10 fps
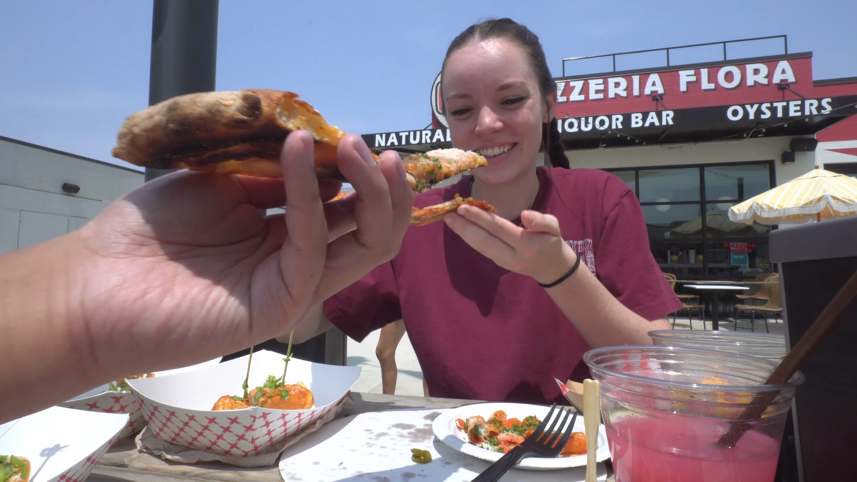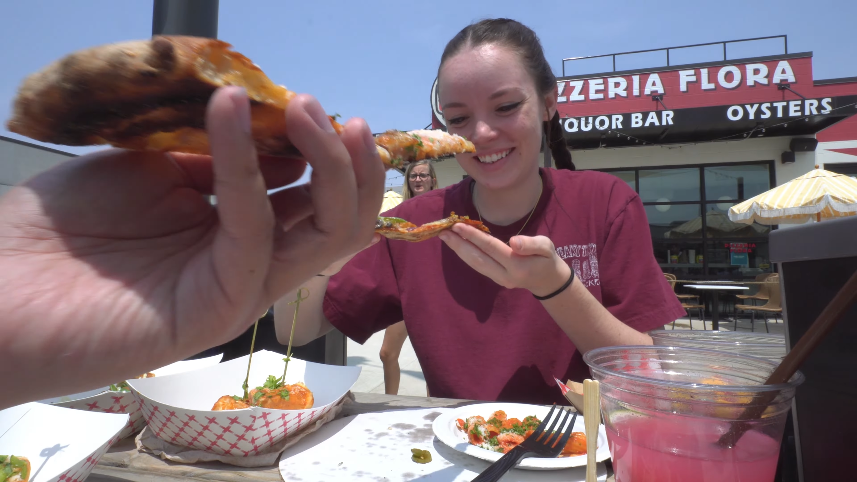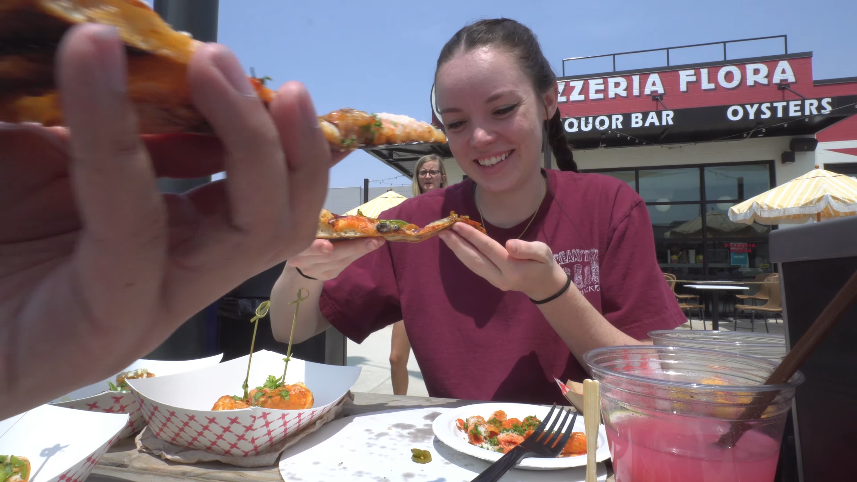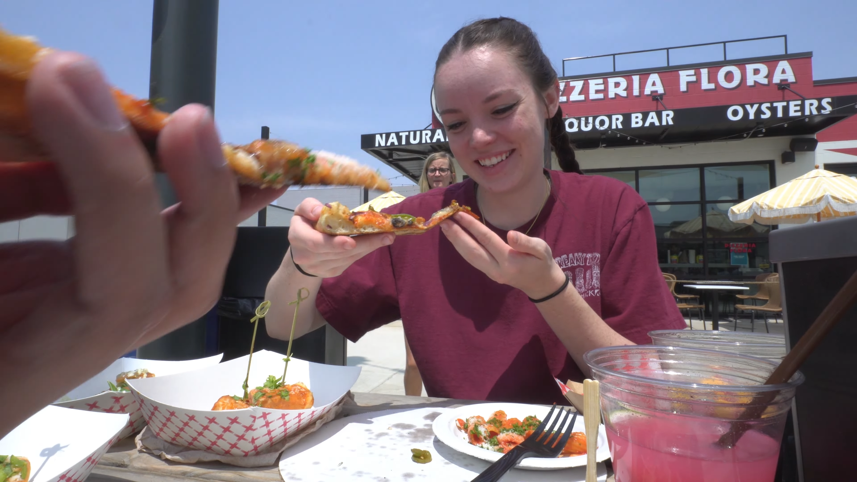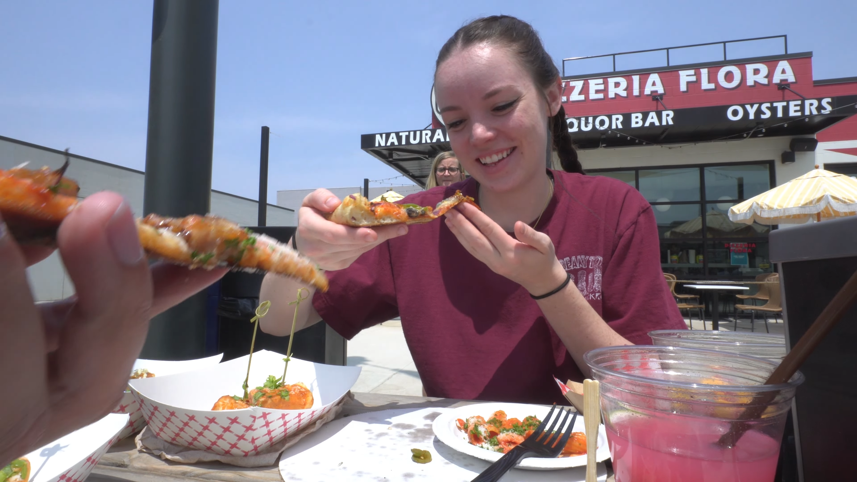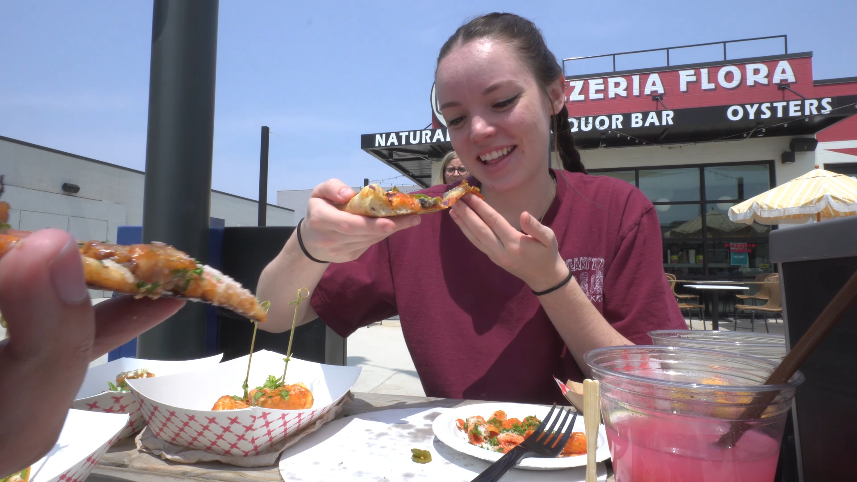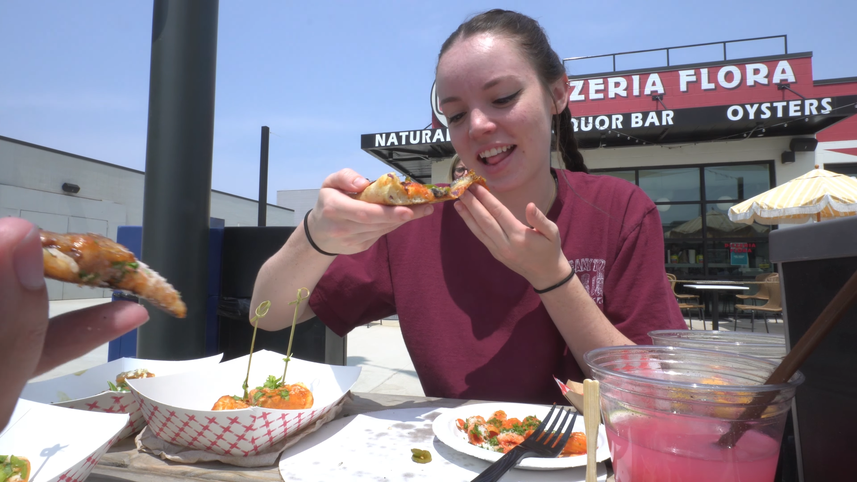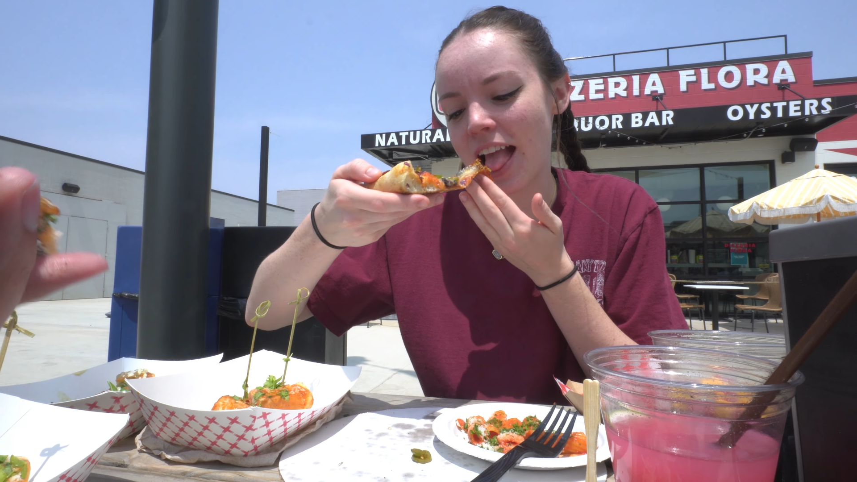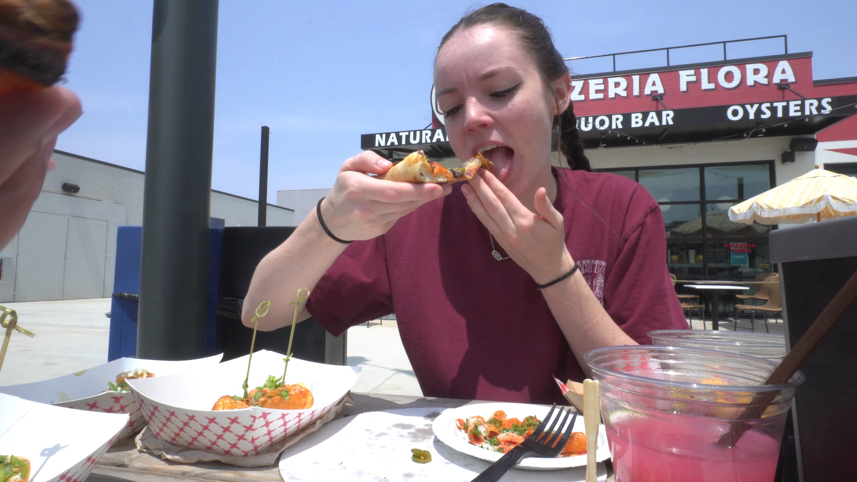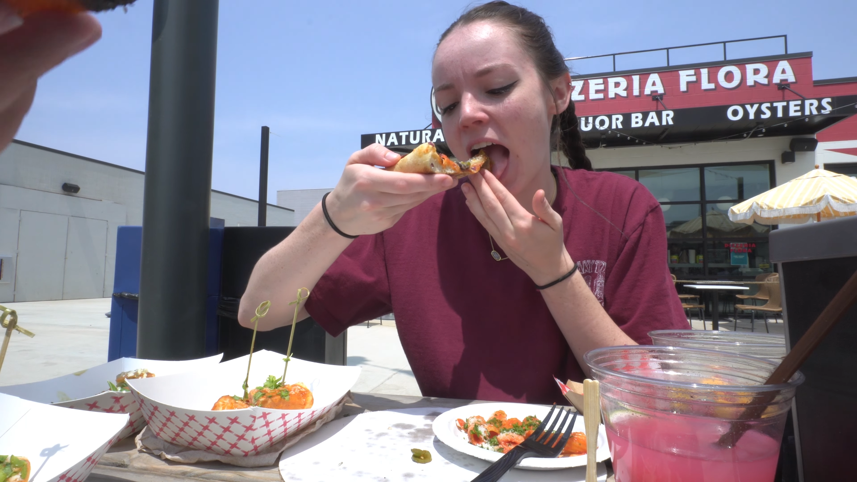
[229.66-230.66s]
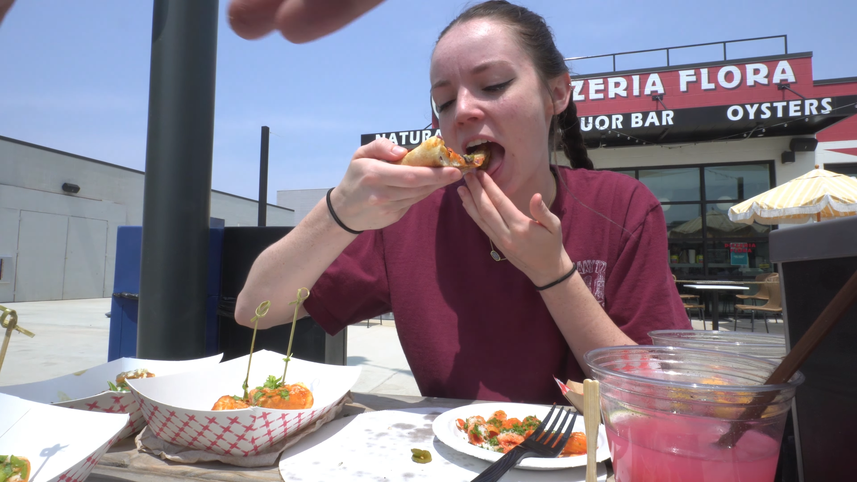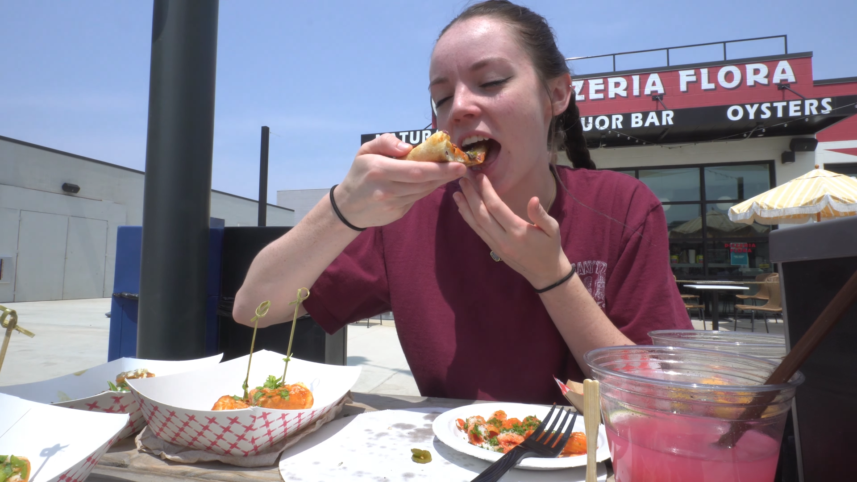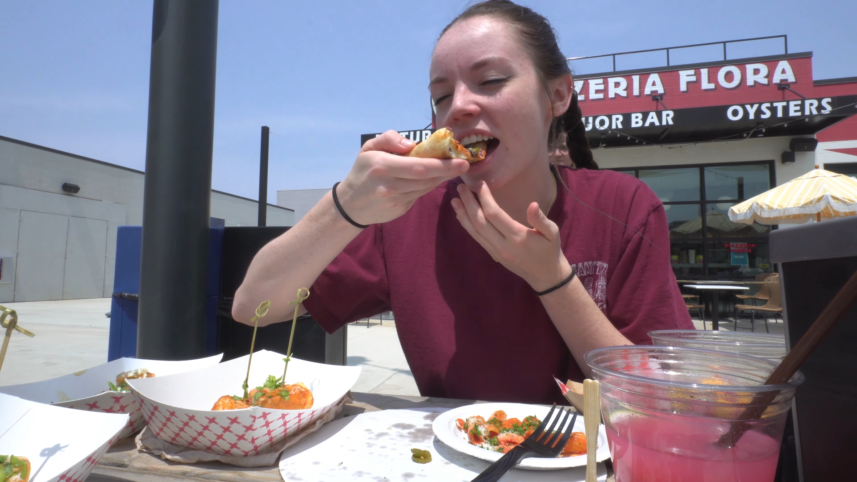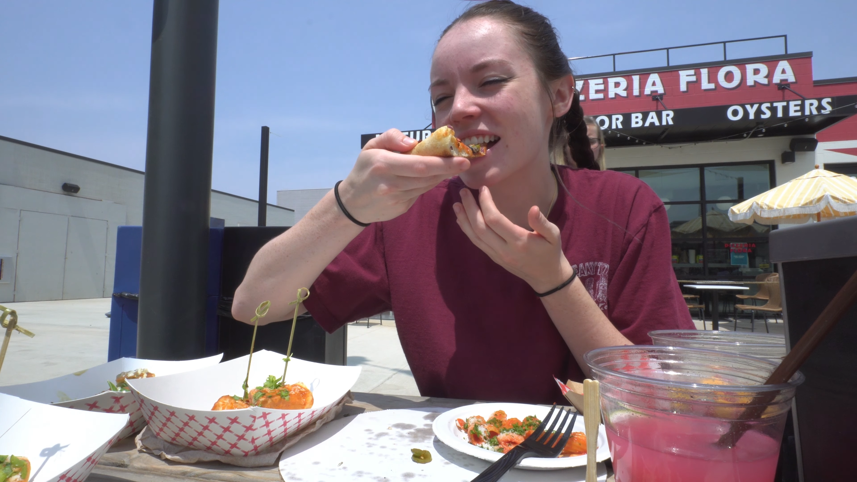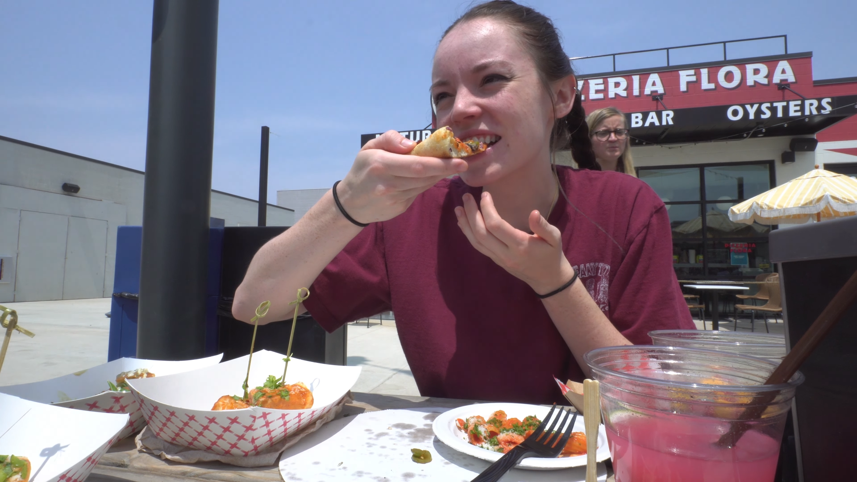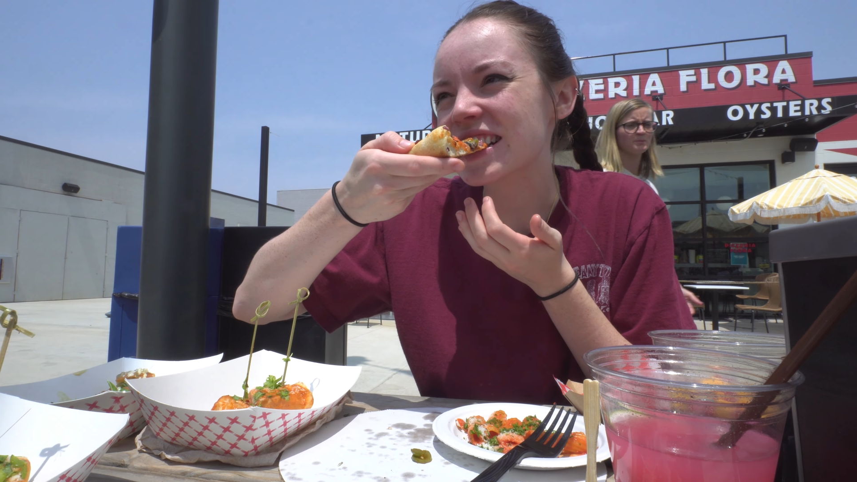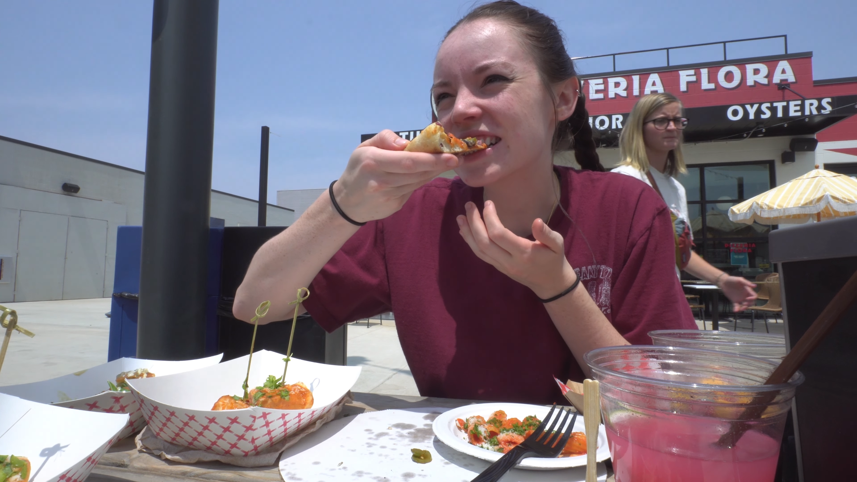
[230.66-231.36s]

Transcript: Talking about the pizza now,